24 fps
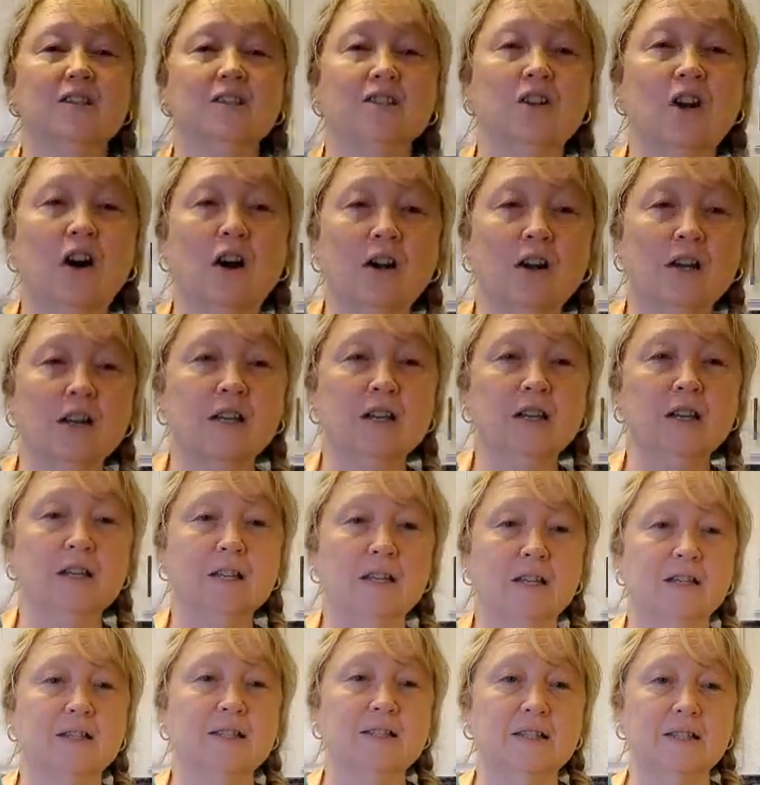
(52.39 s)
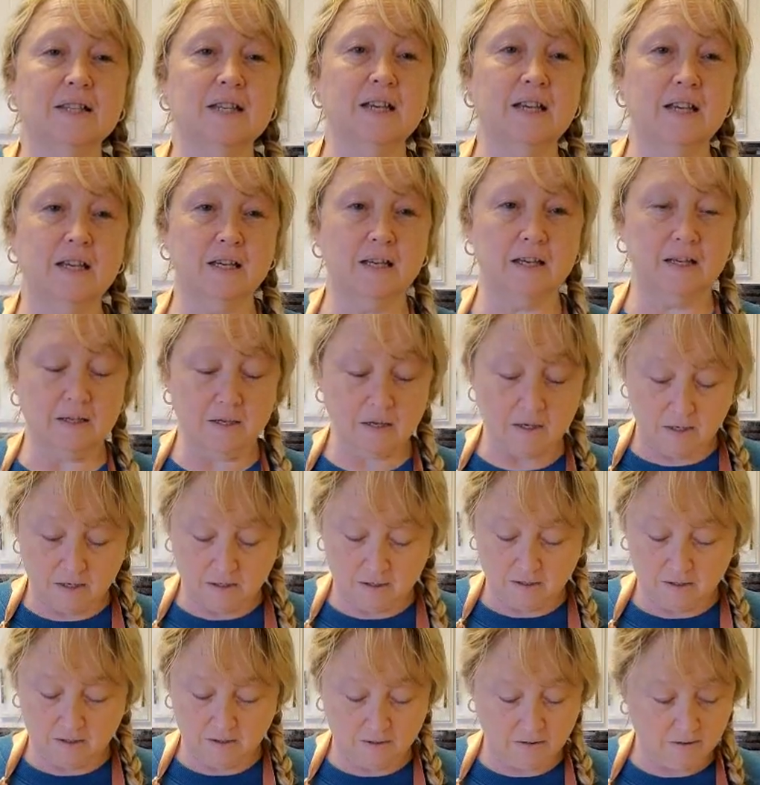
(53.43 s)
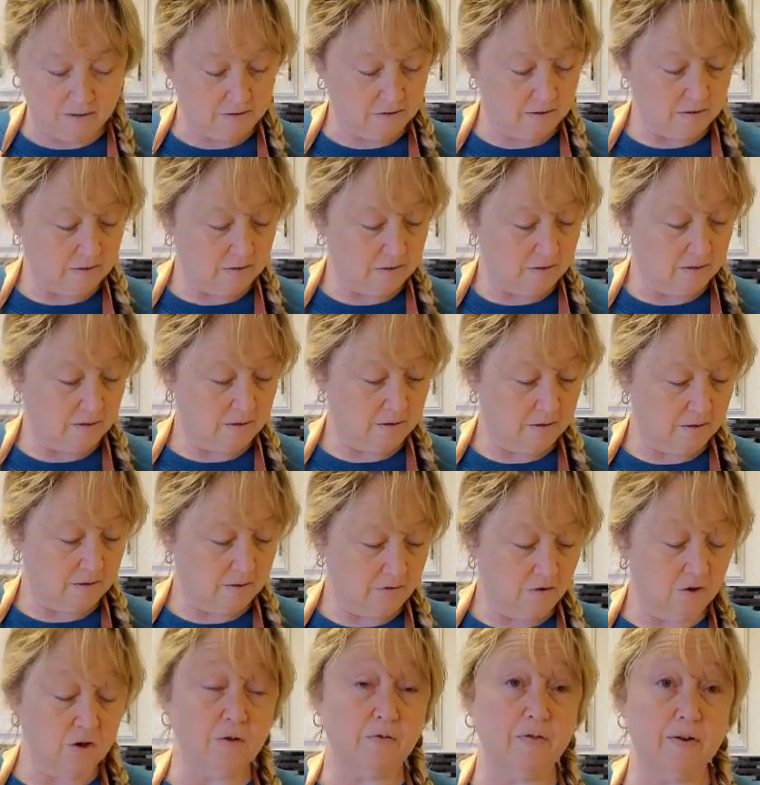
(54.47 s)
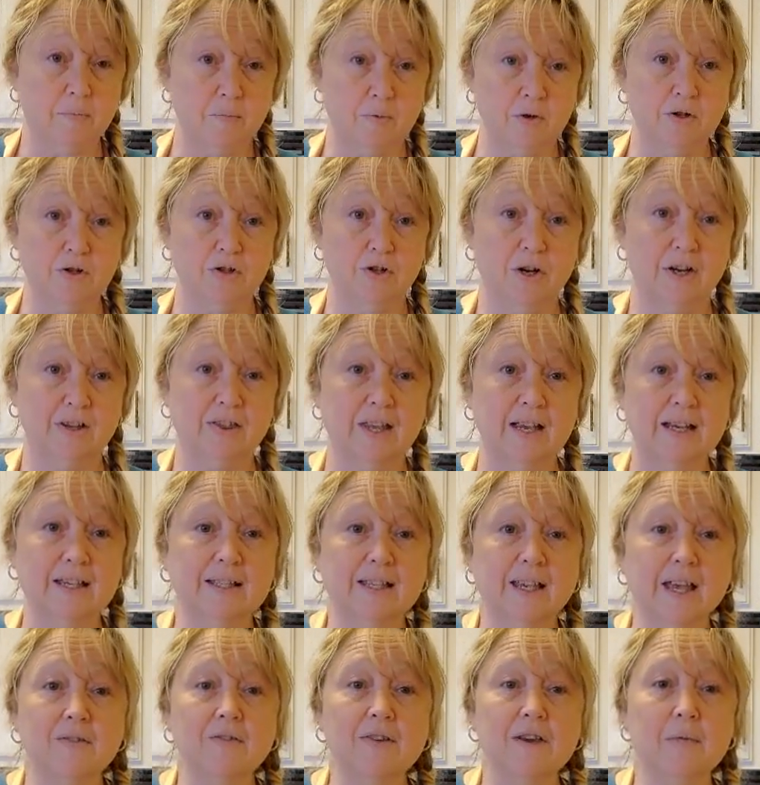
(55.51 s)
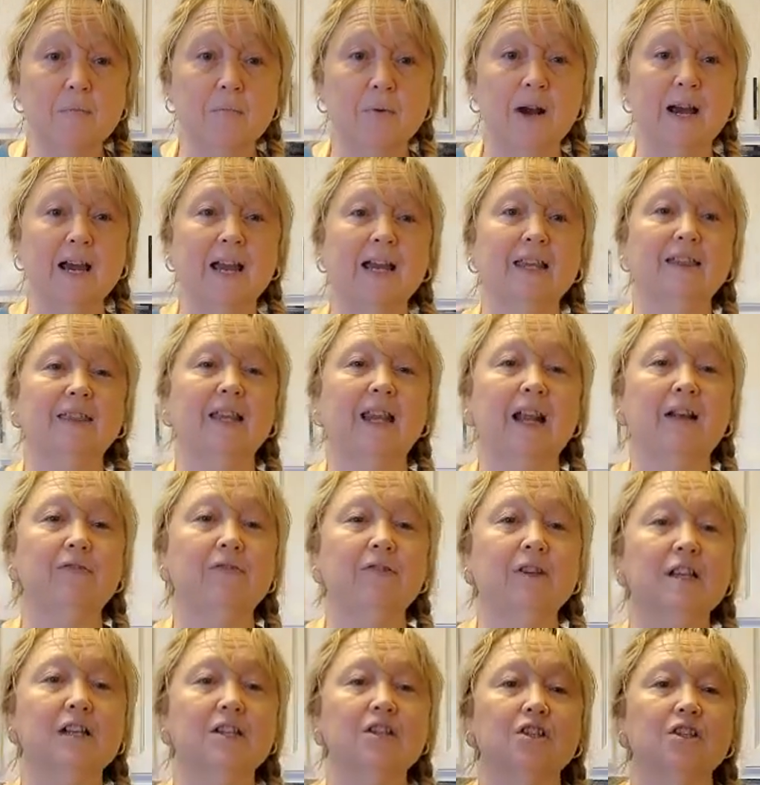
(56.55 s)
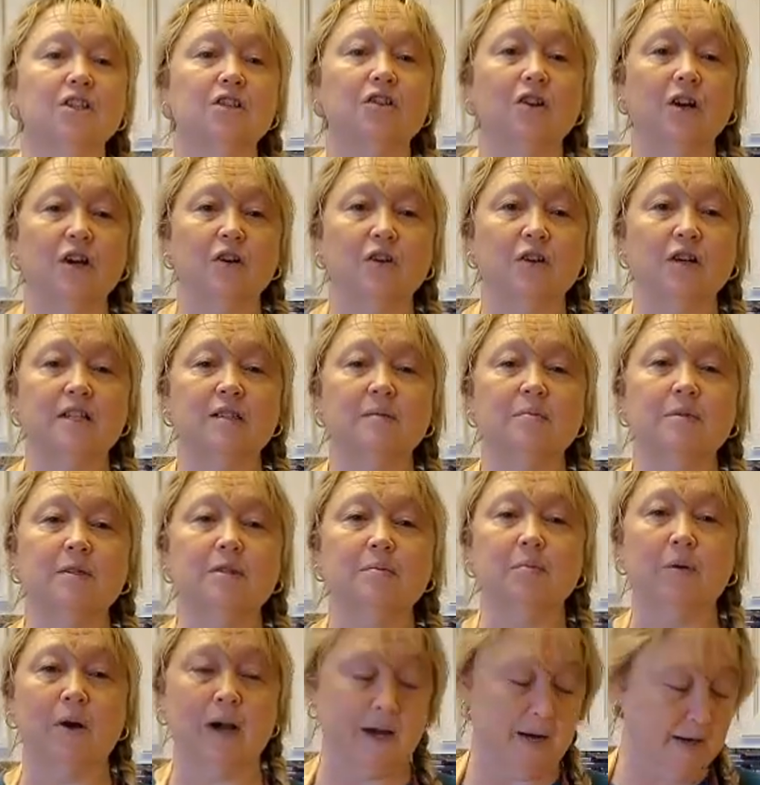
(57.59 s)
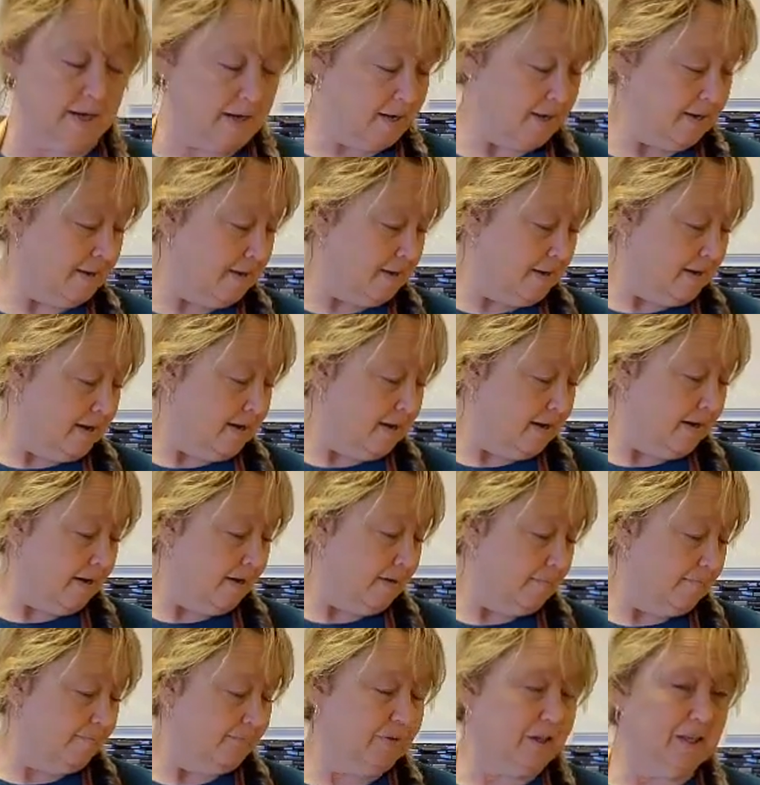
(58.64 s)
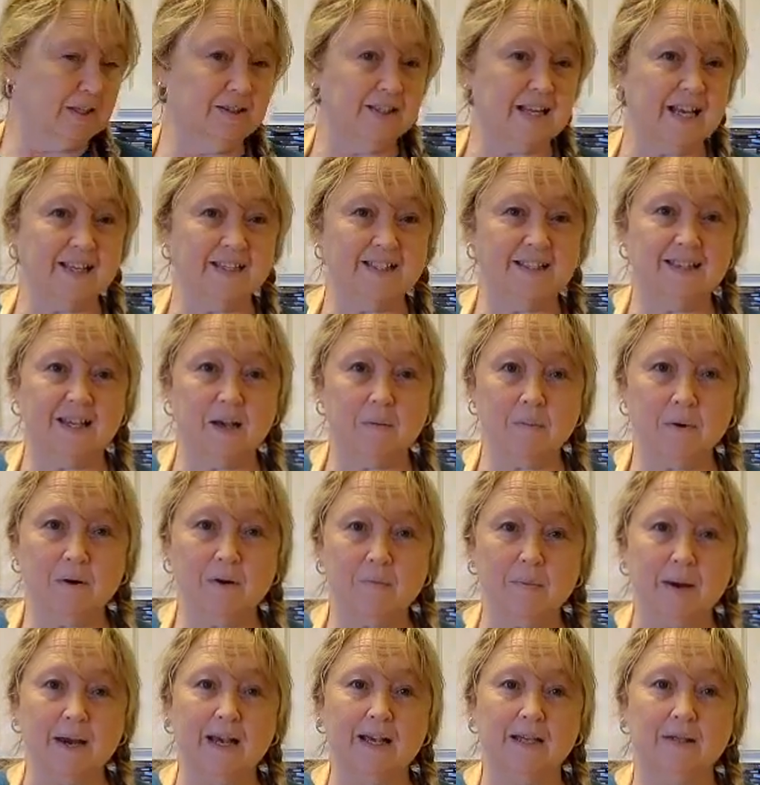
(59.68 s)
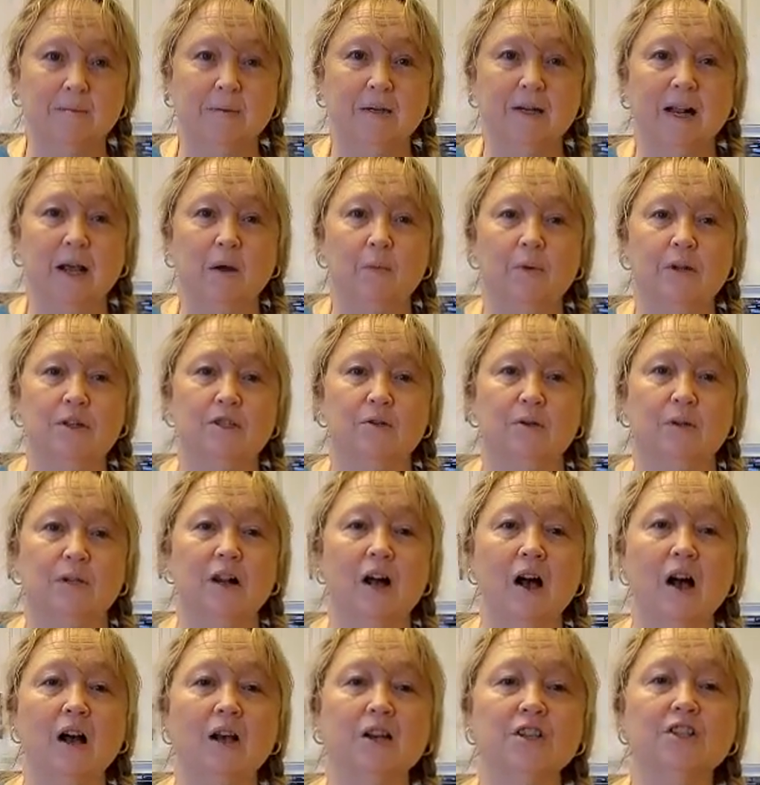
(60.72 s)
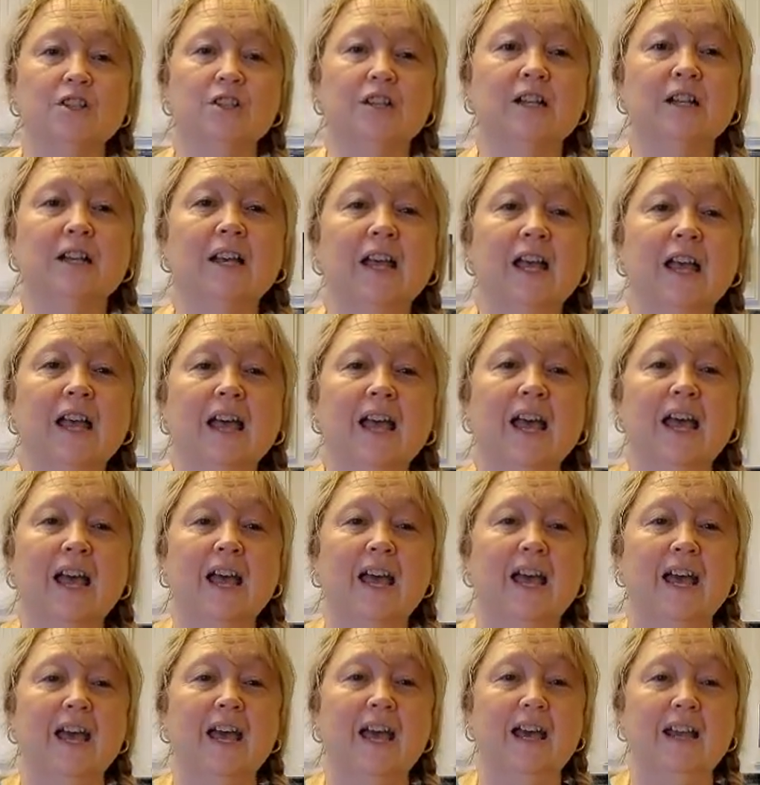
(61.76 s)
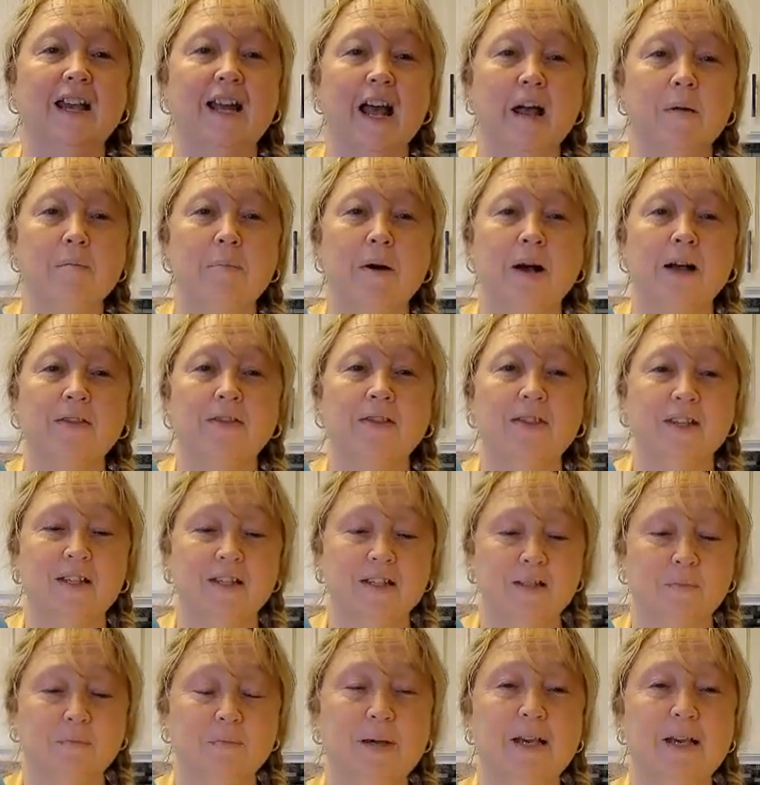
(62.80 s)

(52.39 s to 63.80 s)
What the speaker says: started this in November during Thanksgiving break, and then I finished it during Christmas break. Last summer, my husband and I went to an auction, and I bought this